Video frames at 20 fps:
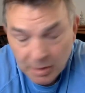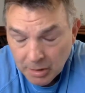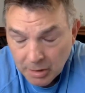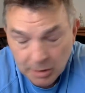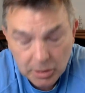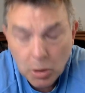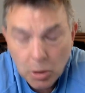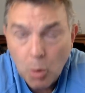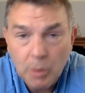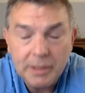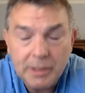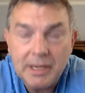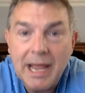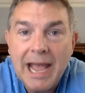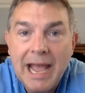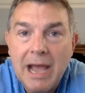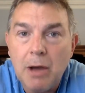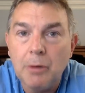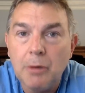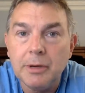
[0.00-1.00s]
are going
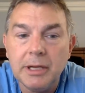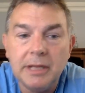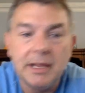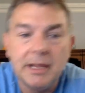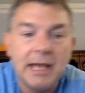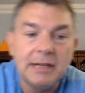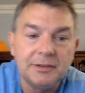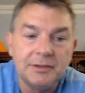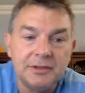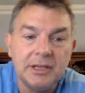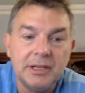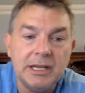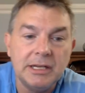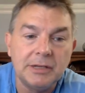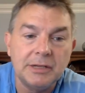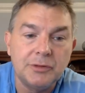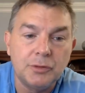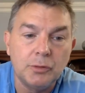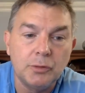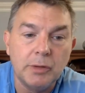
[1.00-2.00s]
down, and that is
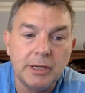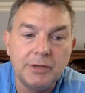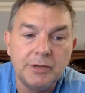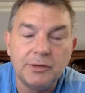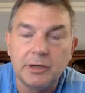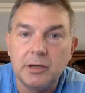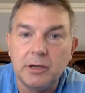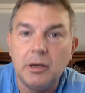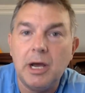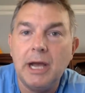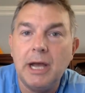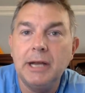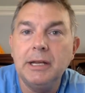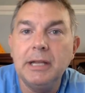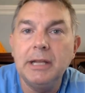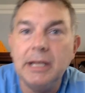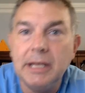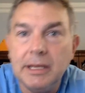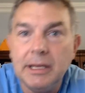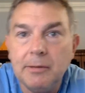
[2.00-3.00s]
leading to a decline
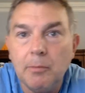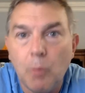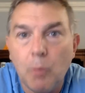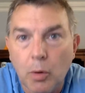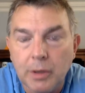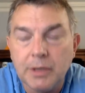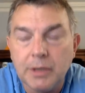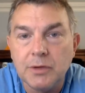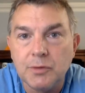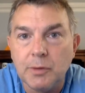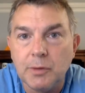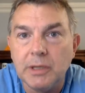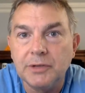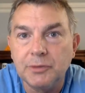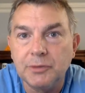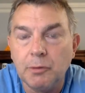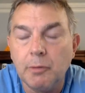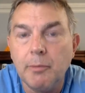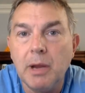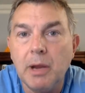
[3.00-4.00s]
in mortgage rates.
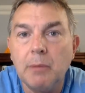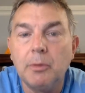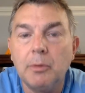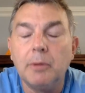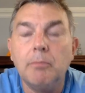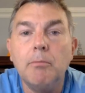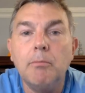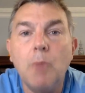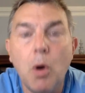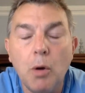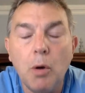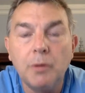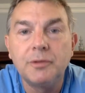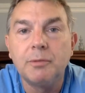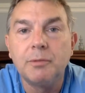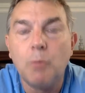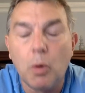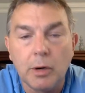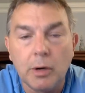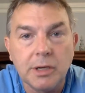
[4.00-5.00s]
So remember,
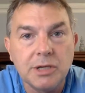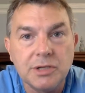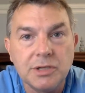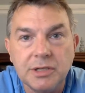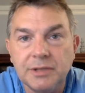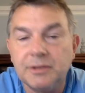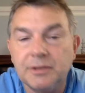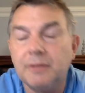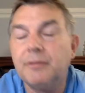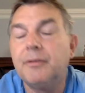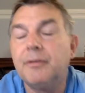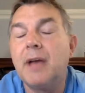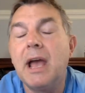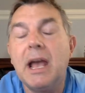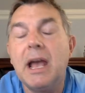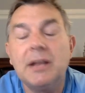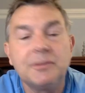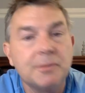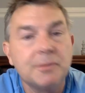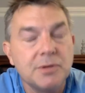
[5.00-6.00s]
most mortgages, the
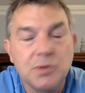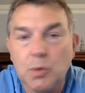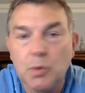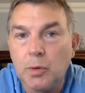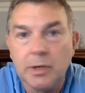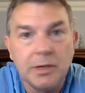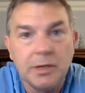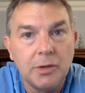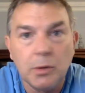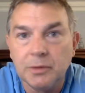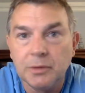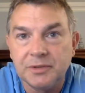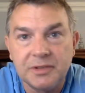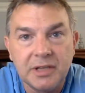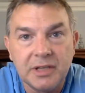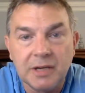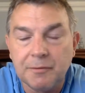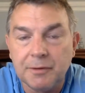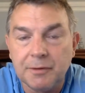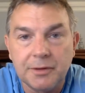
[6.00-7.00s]
vast majority don't
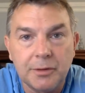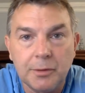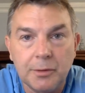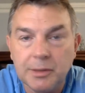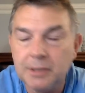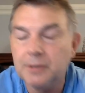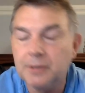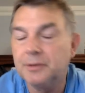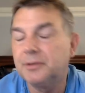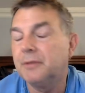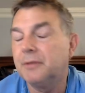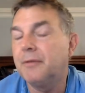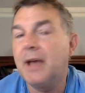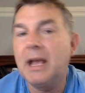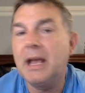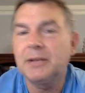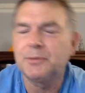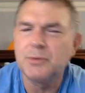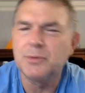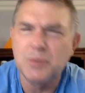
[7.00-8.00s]
stick for 30 years. The
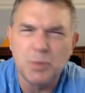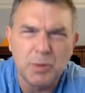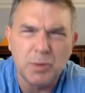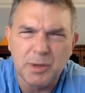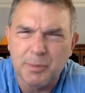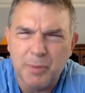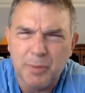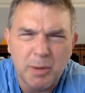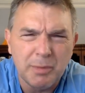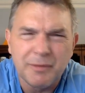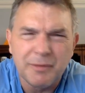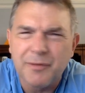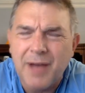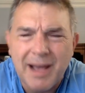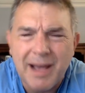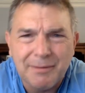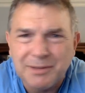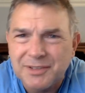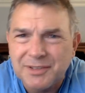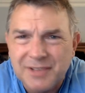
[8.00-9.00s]
vast majority are probably
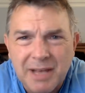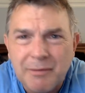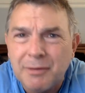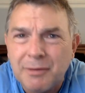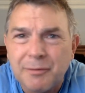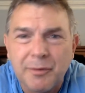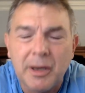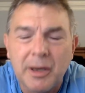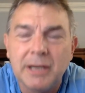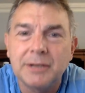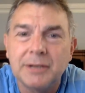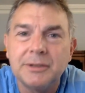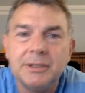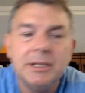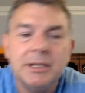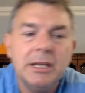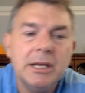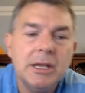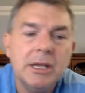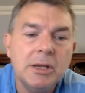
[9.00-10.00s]
five to seven, frankly,
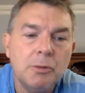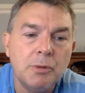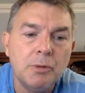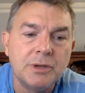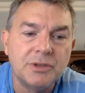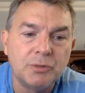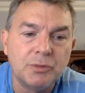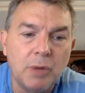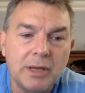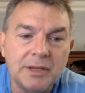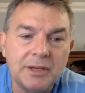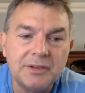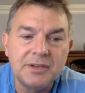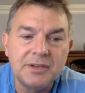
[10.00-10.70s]
which is why the